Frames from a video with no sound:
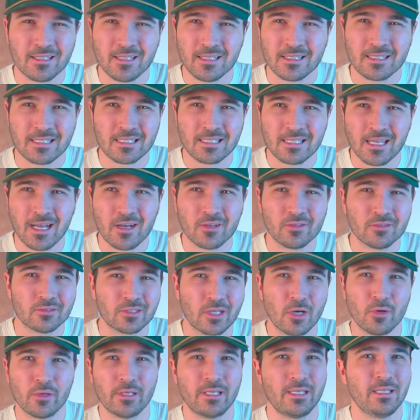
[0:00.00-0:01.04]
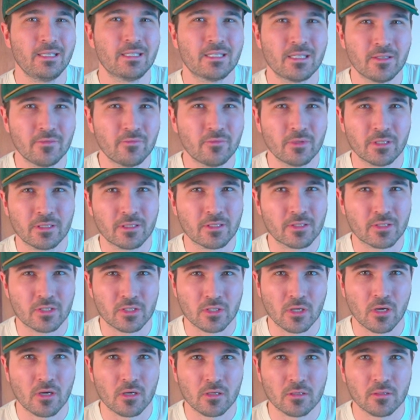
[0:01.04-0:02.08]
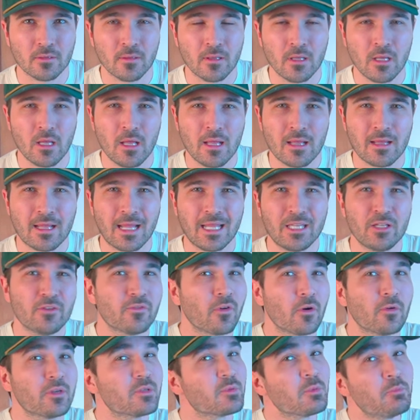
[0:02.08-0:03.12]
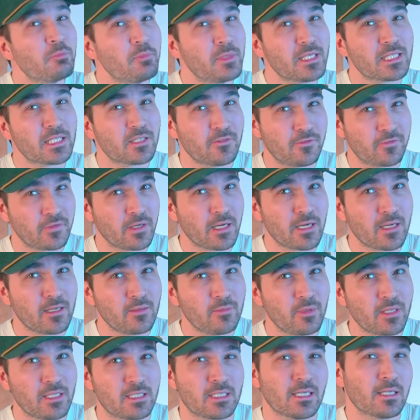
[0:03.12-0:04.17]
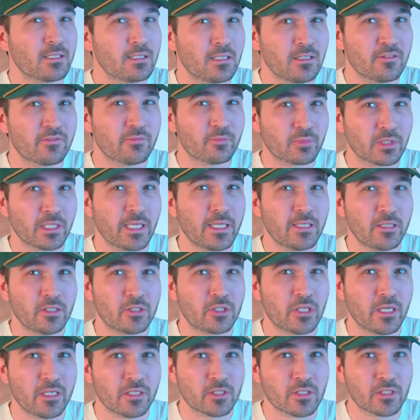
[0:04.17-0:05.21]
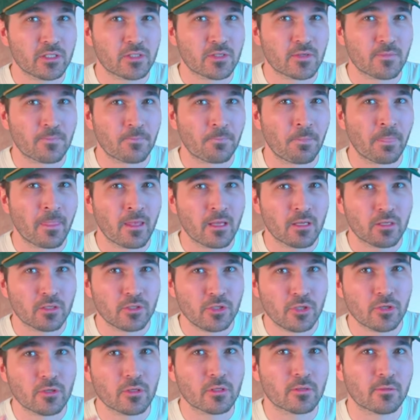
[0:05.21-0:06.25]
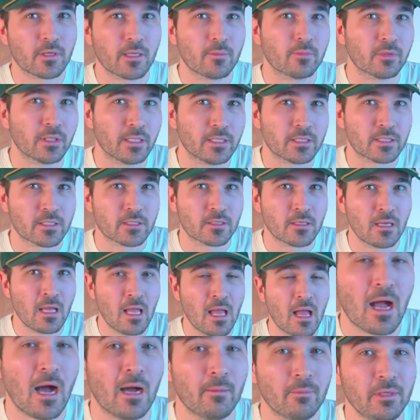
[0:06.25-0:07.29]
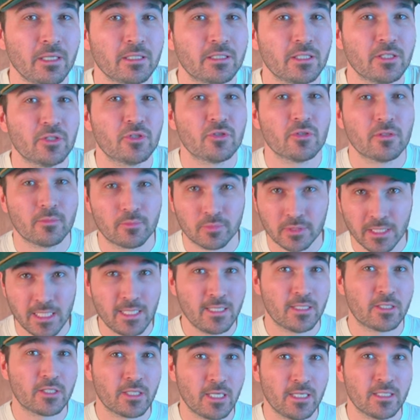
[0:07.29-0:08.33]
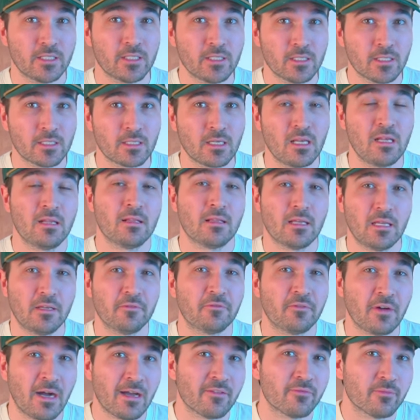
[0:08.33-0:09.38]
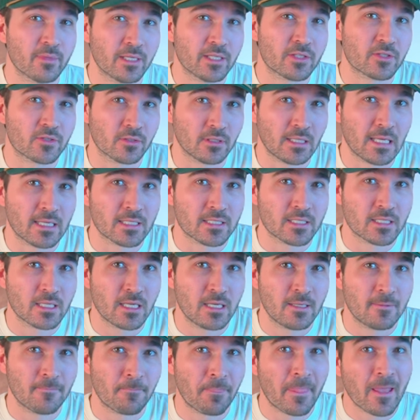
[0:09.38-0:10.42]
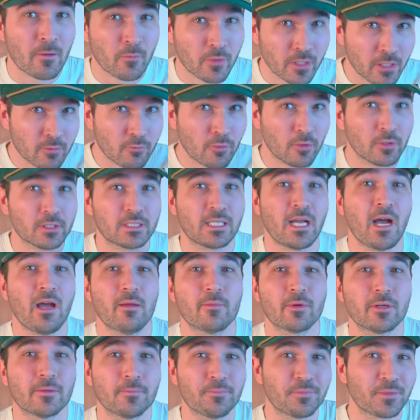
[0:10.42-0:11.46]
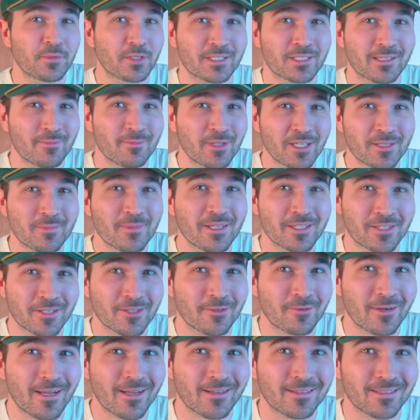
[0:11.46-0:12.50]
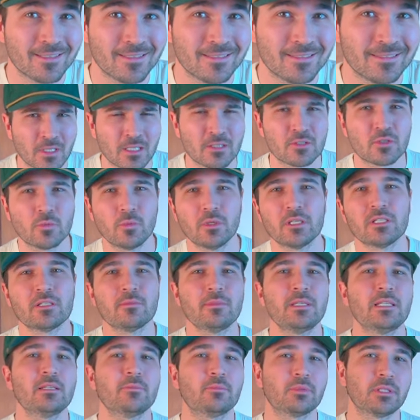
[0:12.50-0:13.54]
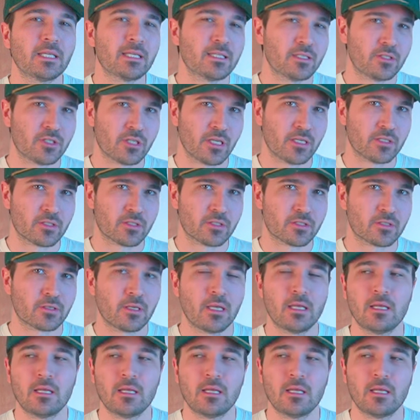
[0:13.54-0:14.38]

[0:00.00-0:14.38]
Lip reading: that sound cohesive with the song, and you've always been mystified by this idea of playing the changes, you're in the right place. I'm going to teach you to play the changes in 5 minutes or less. And we're going to roll a timer, because I'm not messing around. So what does it mean to play the changes?